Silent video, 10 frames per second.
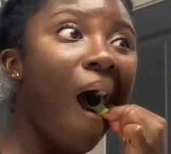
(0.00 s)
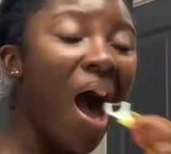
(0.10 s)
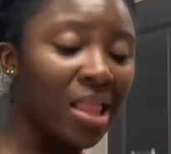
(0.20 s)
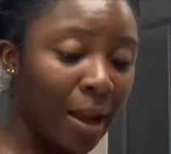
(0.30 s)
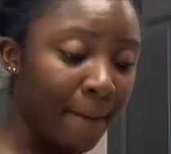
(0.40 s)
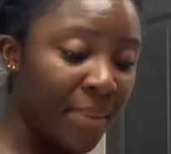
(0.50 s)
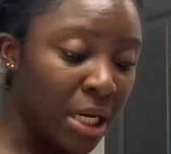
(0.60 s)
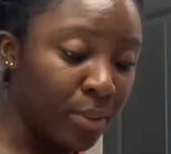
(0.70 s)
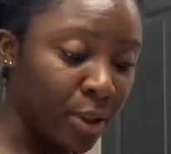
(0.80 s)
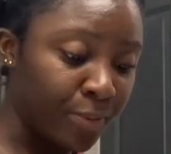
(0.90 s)
Like
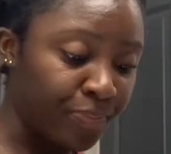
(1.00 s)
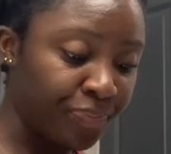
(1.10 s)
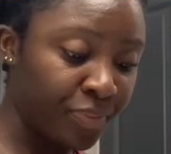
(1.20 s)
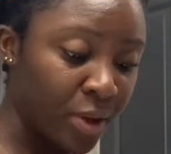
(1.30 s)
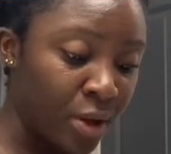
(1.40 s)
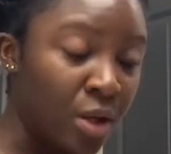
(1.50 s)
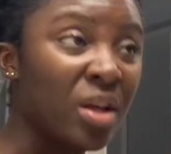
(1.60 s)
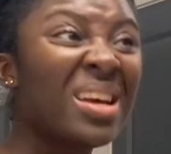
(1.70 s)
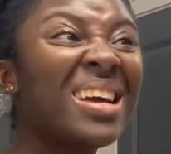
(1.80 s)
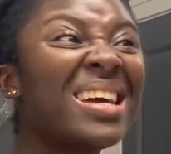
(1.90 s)
minimum
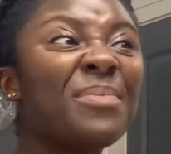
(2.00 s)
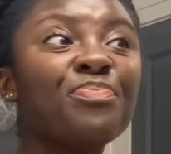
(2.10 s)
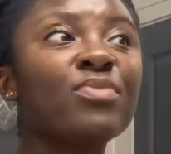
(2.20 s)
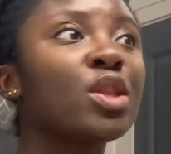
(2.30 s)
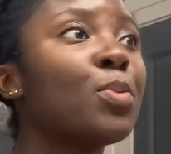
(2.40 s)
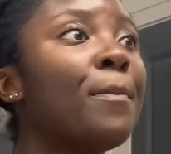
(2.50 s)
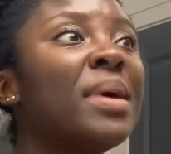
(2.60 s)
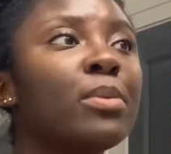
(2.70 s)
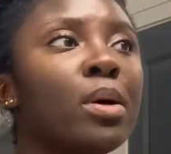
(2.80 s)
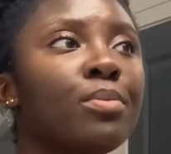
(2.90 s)

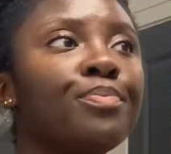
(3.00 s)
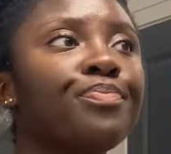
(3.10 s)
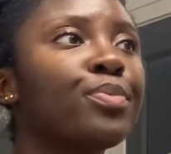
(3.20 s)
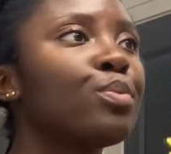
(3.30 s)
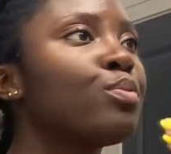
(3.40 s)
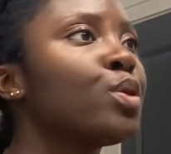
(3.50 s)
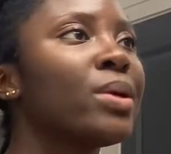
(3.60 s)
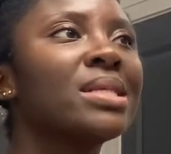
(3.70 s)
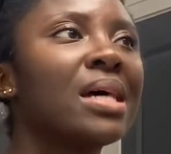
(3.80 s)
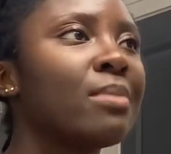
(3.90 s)
3
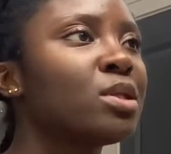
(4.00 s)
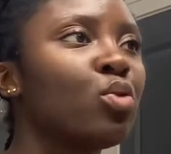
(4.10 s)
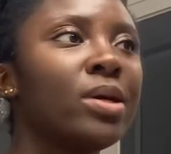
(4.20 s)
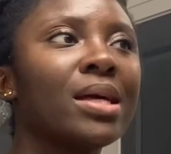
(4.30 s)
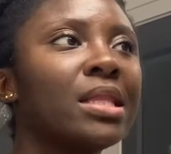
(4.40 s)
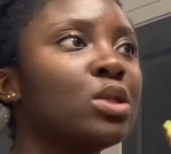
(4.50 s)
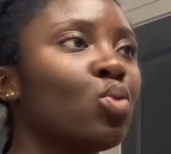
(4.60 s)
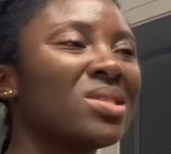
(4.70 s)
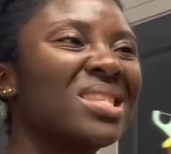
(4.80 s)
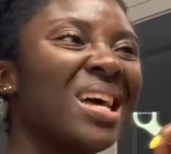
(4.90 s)
times a week, at least
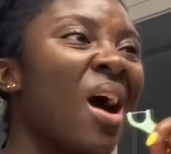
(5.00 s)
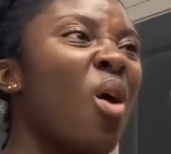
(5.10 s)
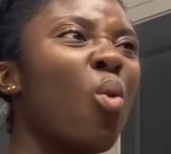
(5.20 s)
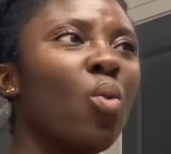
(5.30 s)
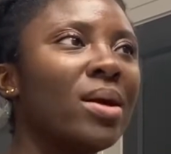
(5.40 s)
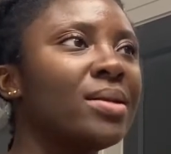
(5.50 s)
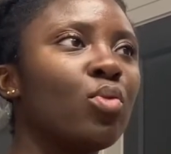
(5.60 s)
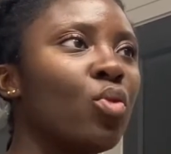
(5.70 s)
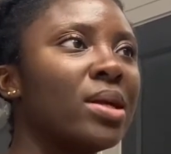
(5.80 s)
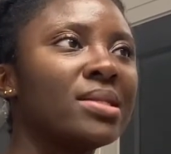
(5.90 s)
once a
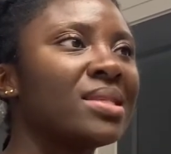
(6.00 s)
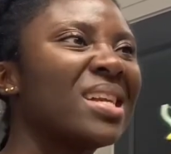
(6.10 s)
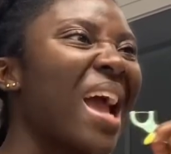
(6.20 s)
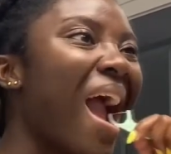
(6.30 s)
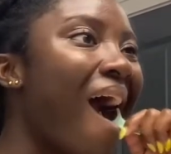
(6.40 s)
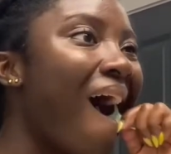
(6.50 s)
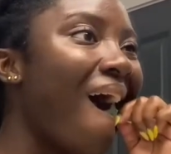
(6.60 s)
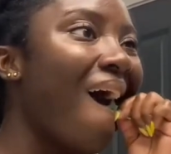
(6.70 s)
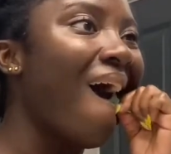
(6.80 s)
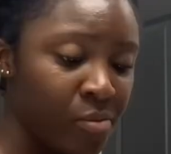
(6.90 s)
day.
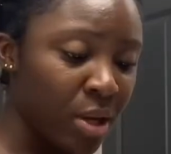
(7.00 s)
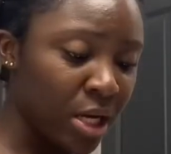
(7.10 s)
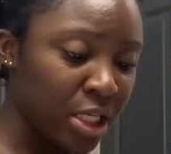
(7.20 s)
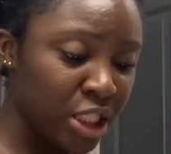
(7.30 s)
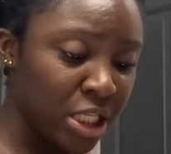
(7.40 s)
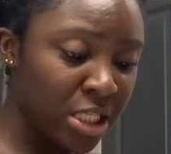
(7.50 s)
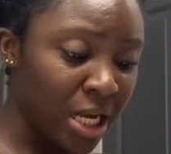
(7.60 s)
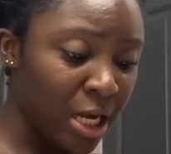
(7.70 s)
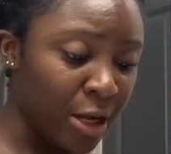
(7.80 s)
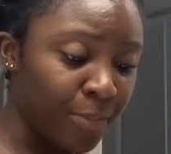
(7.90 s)
Because she's
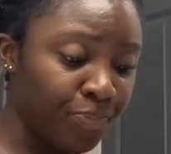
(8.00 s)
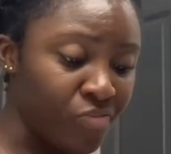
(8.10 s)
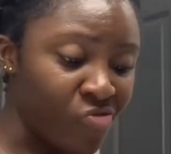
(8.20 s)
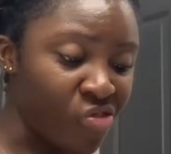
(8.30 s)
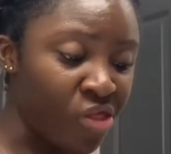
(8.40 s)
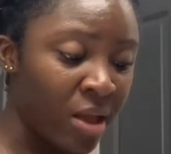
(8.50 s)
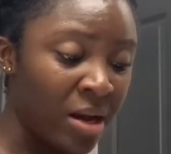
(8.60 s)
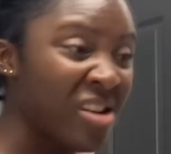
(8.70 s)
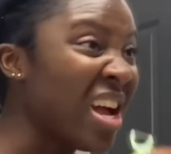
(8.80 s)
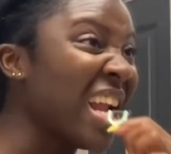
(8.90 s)
like,
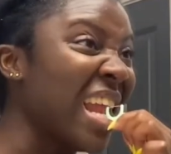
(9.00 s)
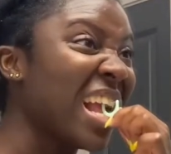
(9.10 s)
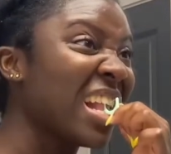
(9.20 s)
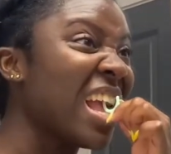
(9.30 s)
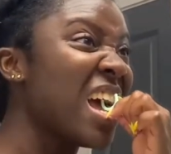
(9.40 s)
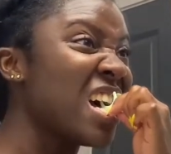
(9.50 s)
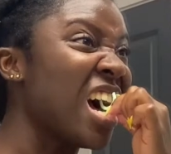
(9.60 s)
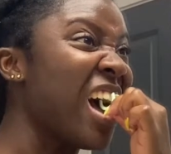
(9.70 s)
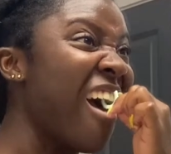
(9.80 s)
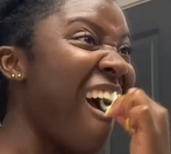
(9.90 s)
they can
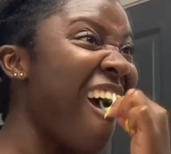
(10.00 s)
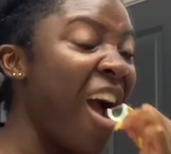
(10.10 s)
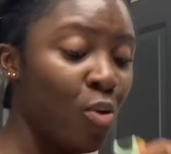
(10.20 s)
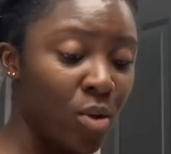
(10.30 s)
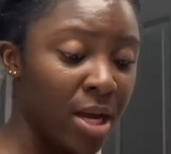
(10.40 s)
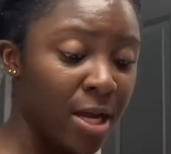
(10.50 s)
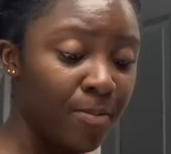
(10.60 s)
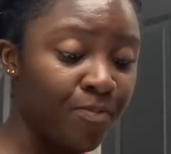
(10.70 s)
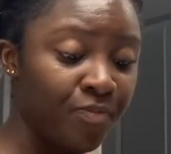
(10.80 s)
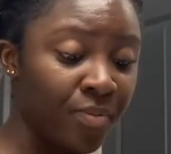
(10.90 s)
tell
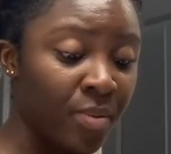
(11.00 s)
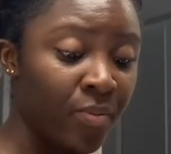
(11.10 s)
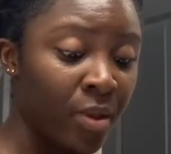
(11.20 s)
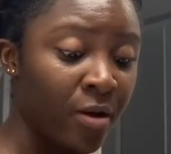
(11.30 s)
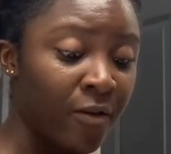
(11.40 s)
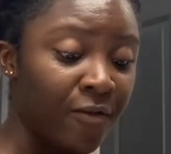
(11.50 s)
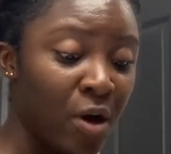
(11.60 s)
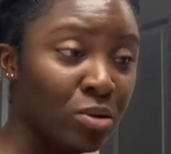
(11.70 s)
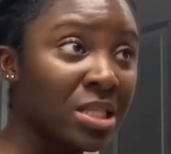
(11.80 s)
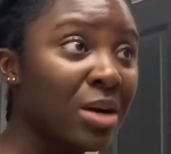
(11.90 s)
when
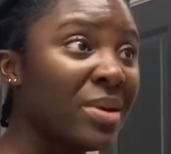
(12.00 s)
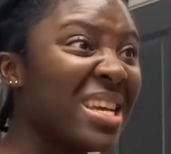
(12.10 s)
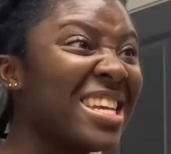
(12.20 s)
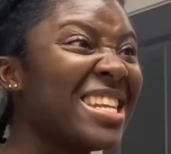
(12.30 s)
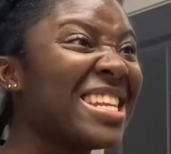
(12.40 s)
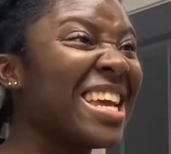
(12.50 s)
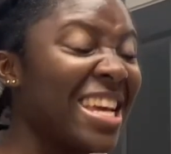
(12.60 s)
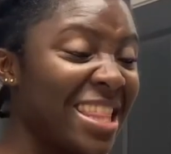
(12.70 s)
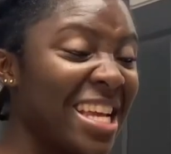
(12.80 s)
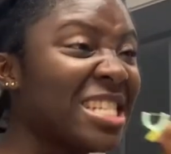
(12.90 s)
folks come in
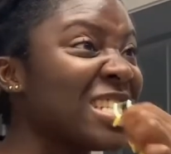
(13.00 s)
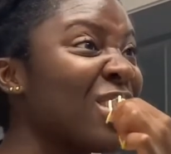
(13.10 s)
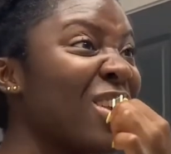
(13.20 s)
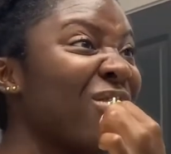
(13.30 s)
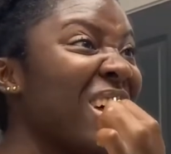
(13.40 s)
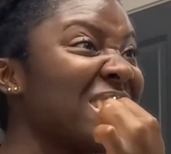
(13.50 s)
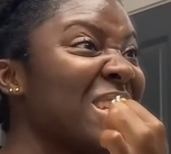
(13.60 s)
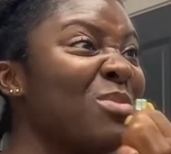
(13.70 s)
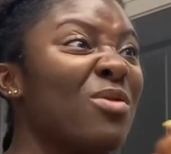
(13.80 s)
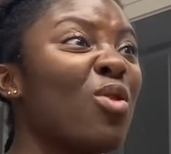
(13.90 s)
and they just started
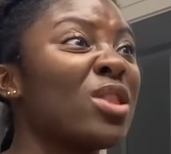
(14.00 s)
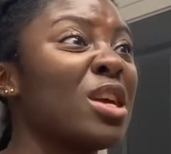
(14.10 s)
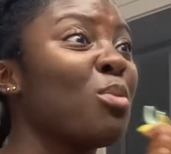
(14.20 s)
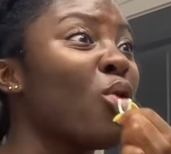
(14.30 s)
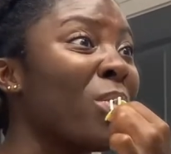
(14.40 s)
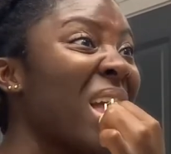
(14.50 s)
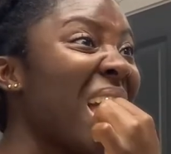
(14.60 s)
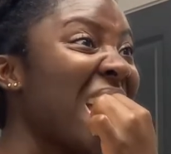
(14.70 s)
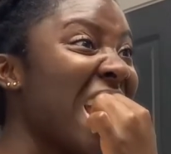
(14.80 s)
flossing before the appointment.